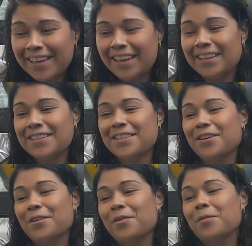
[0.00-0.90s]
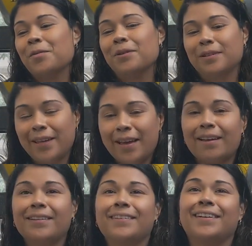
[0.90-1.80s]
And so,
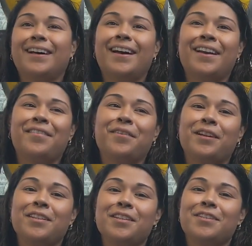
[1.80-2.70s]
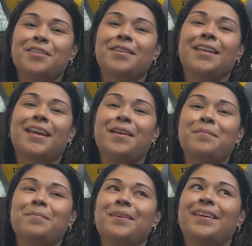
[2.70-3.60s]
yeah. I wanted to do the
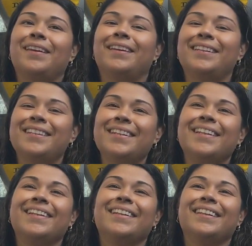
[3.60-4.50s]
game and I did it.